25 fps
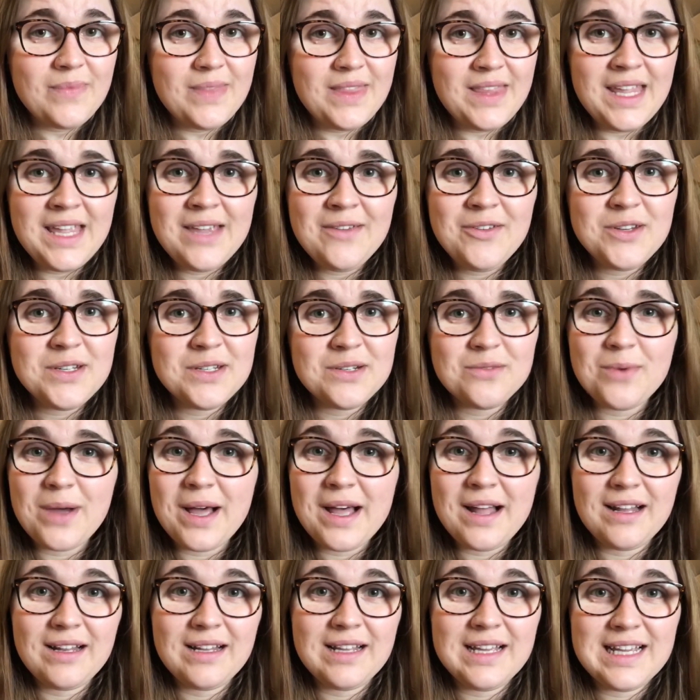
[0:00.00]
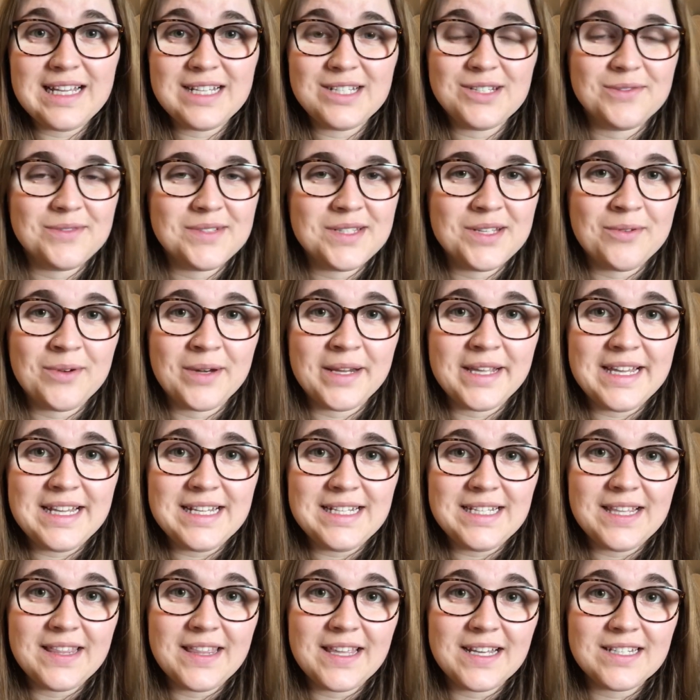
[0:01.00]
If you did well, it's obviously a really
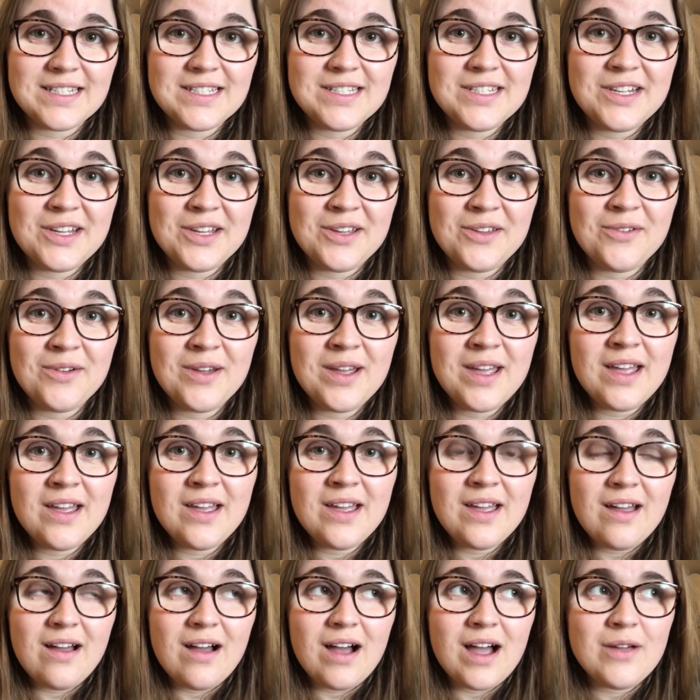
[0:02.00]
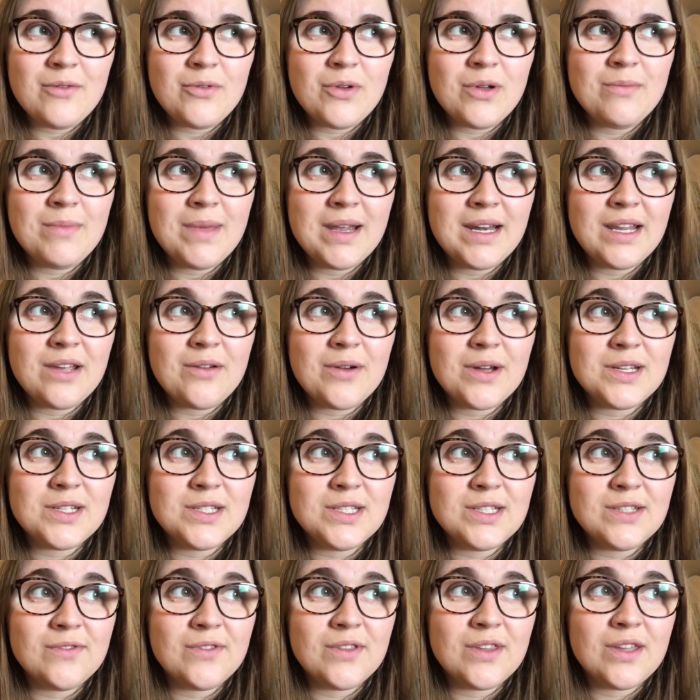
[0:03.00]
easy thing to do. I wrote mainly
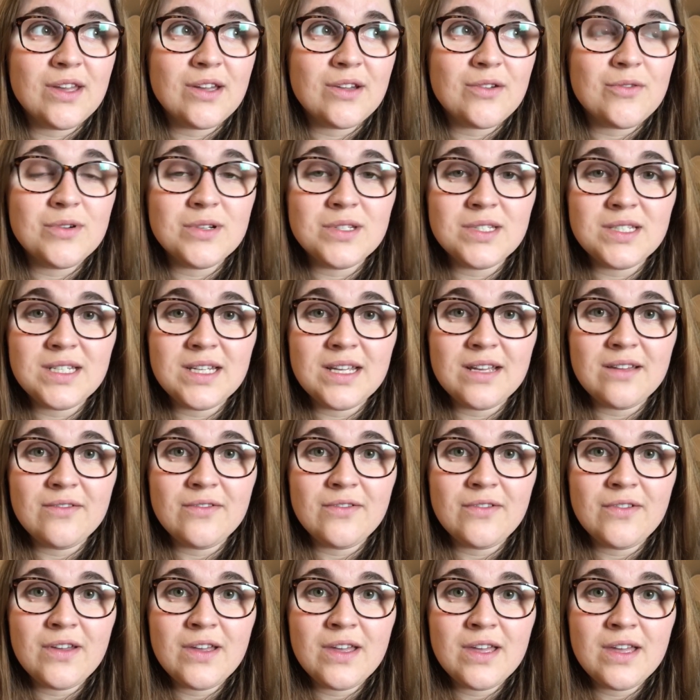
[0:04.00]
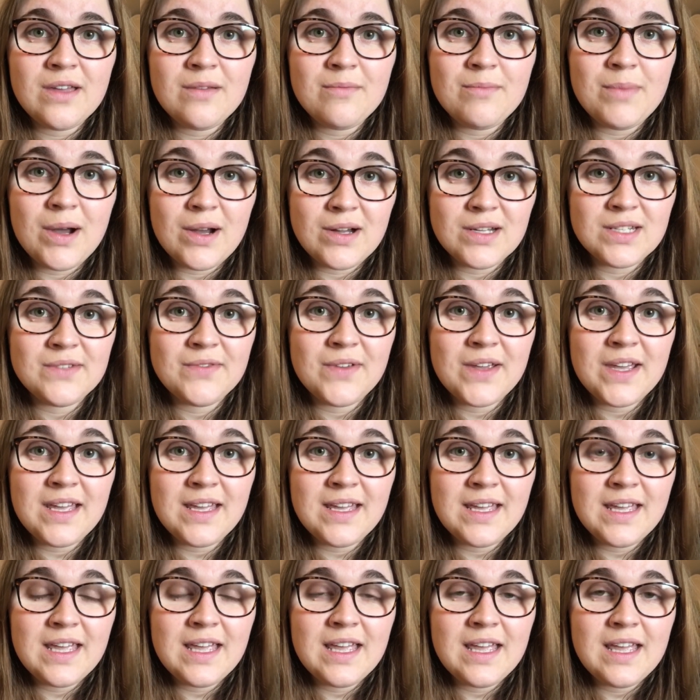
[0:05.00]
questions for the quantitative part of it,
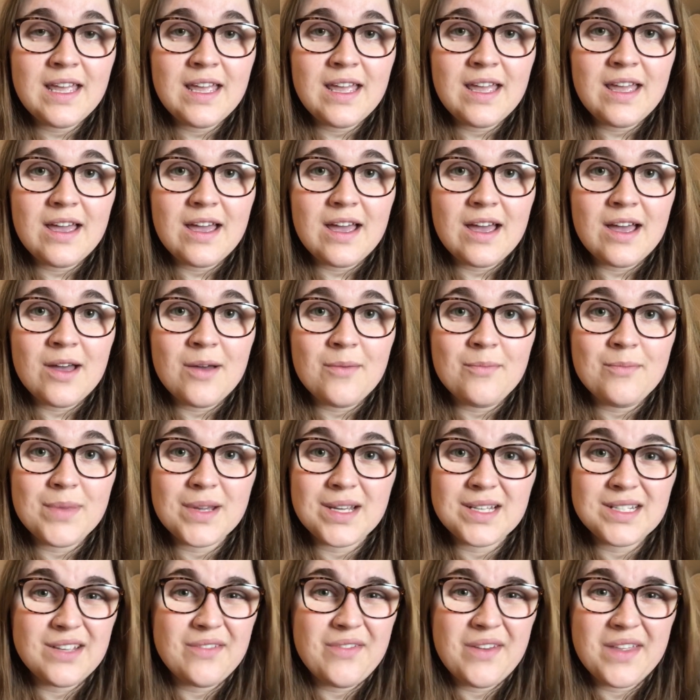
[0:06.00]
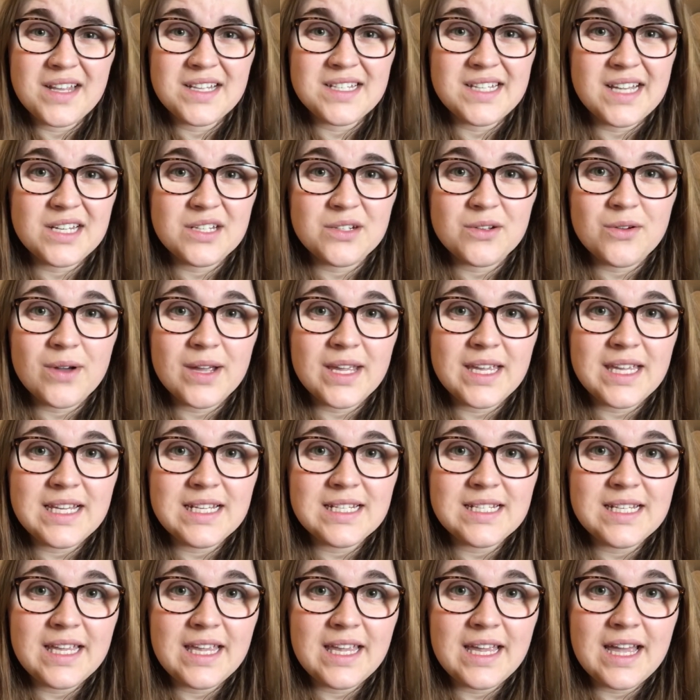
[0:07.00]
because I found that section quite
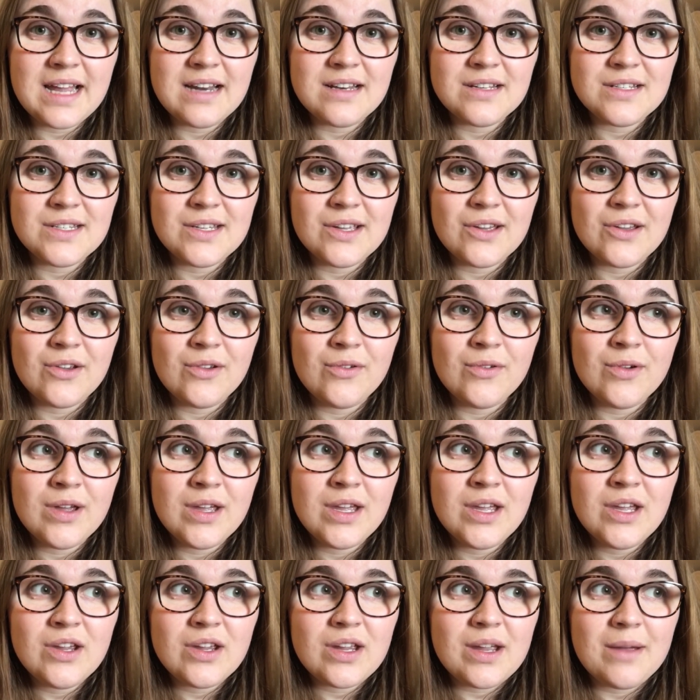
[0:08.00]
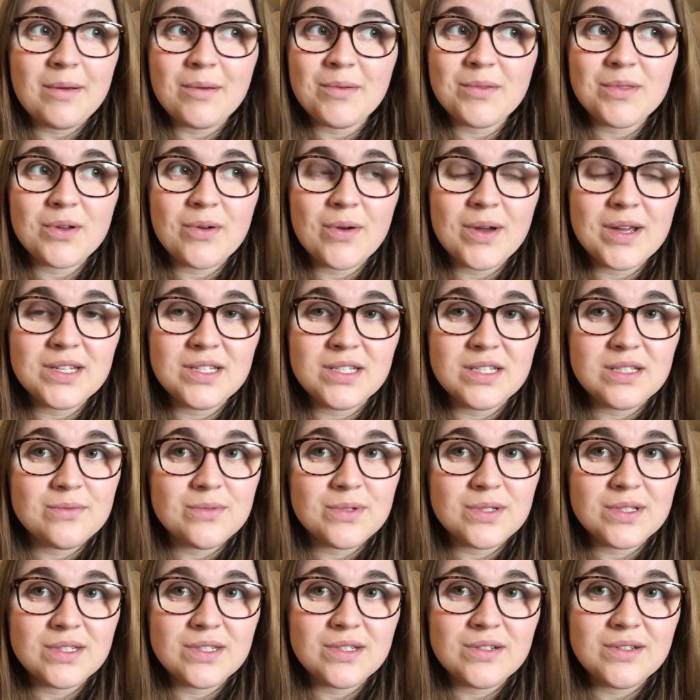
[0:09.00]
easy, and so coming up with the questions
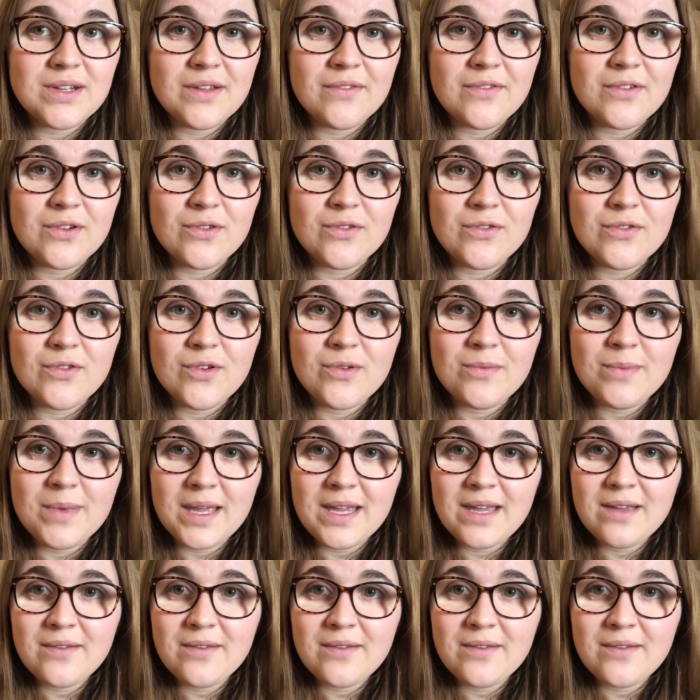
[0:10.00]
wasn't too difficult for me.